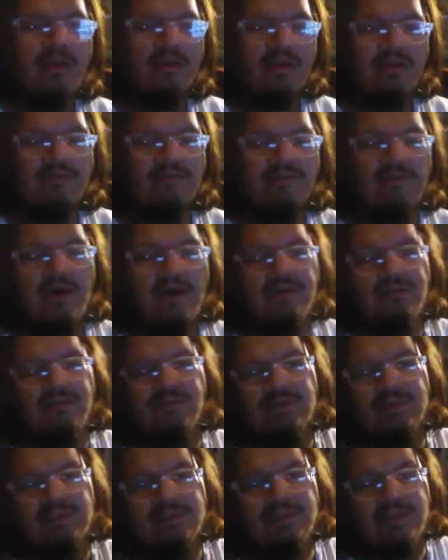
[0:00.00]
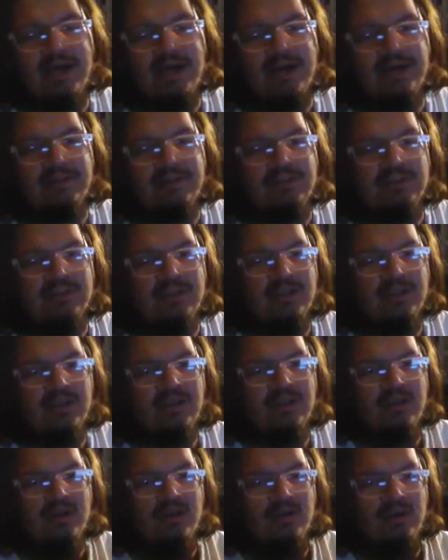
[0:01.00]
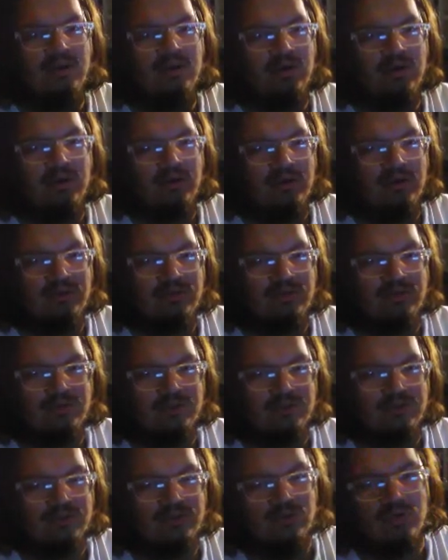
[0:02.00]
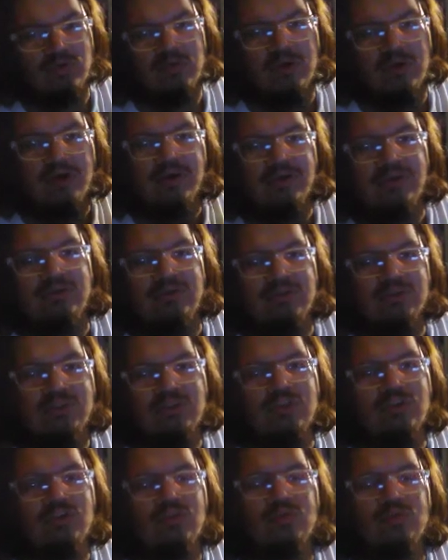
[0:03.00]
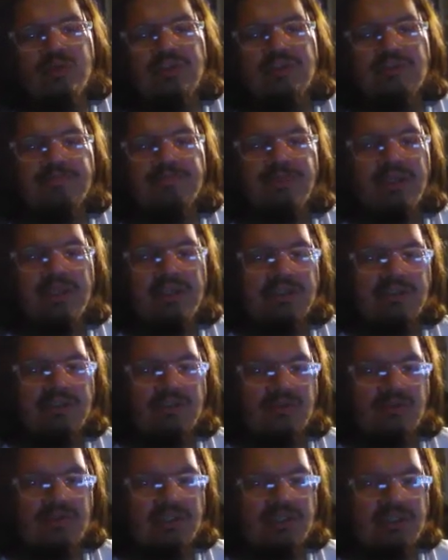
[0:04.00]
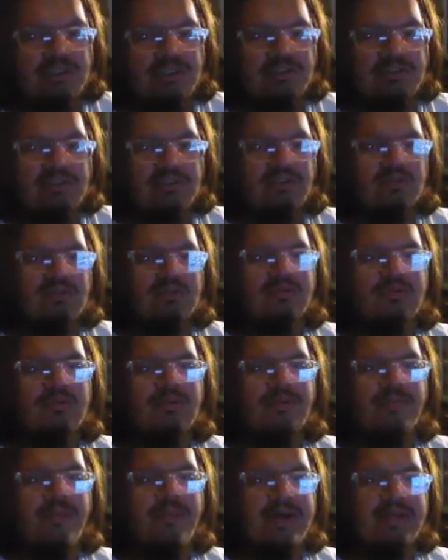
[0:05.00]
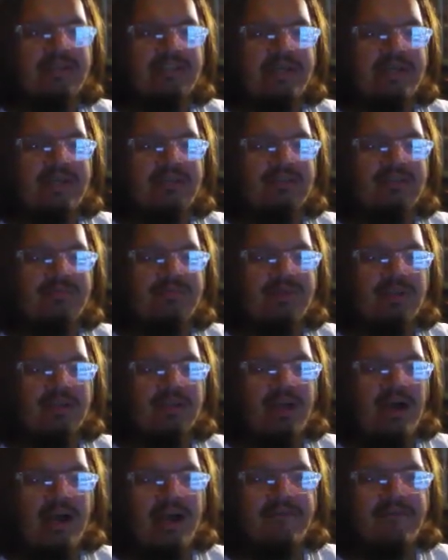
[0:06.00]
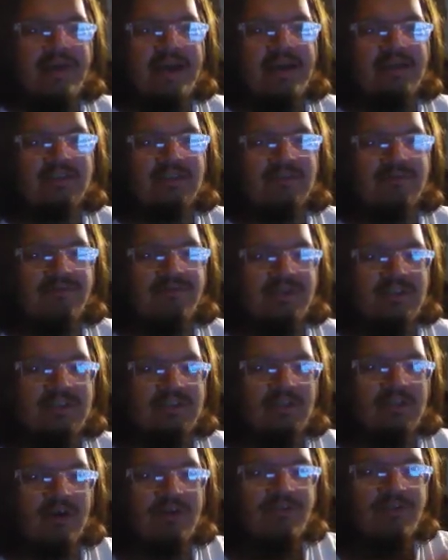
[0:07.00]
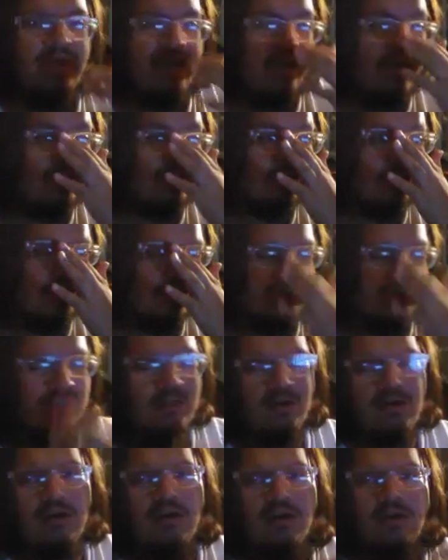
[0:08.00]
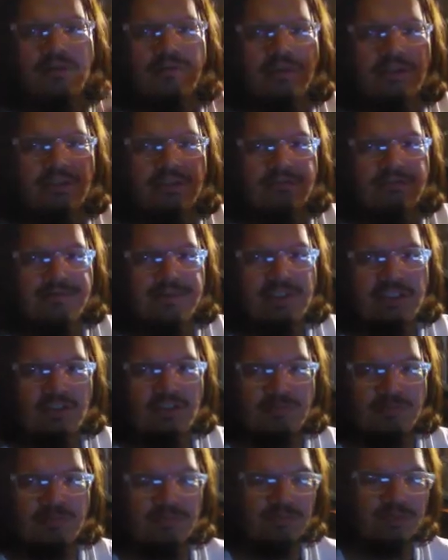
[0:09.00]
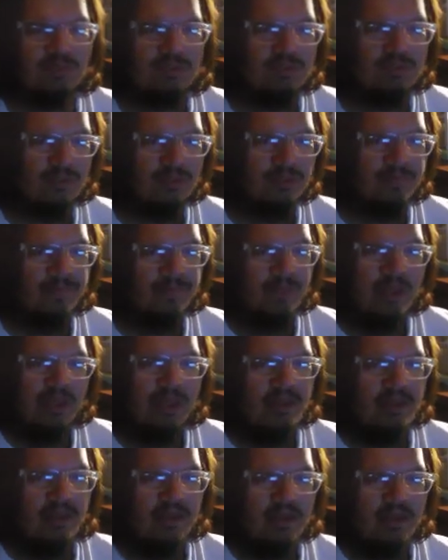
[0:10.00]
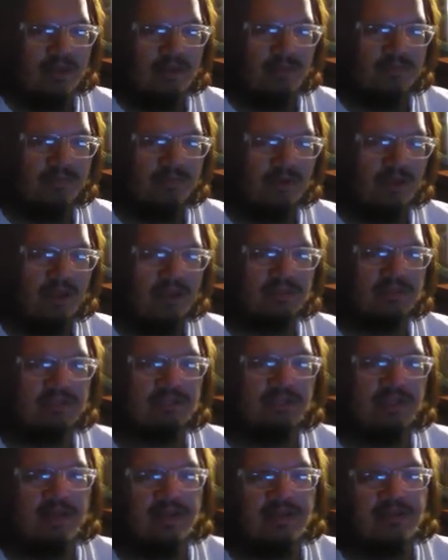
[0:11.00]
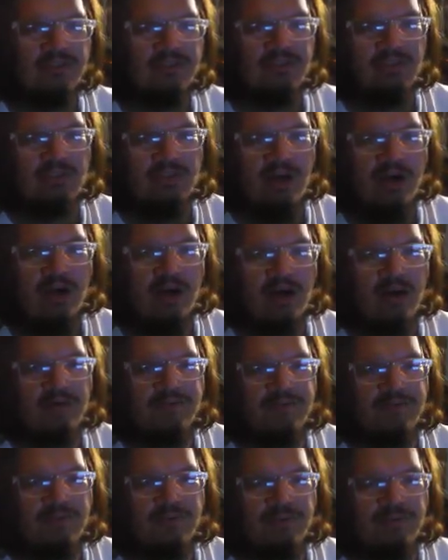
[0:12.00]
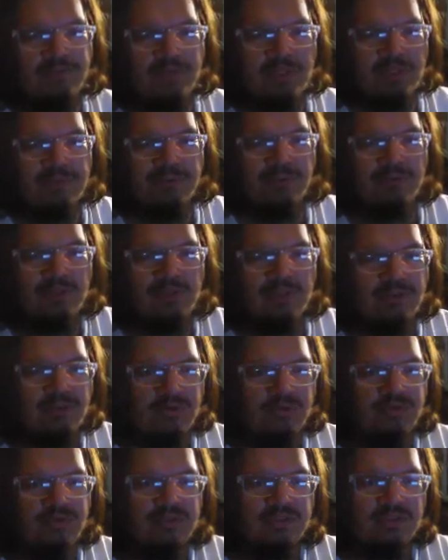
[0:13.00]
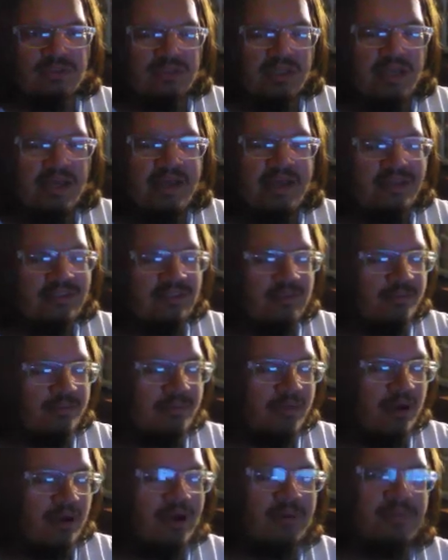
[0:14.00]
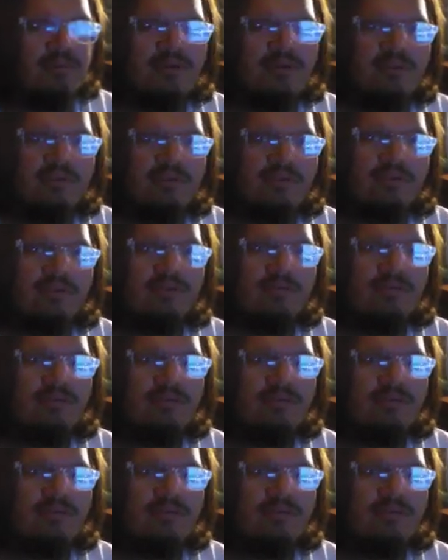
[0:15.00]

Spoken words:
combined with science to control others to do his bidding, so he can still maintain to be alive as he feasts off the energy of his victims, plus the energy off the people he uses as puppets.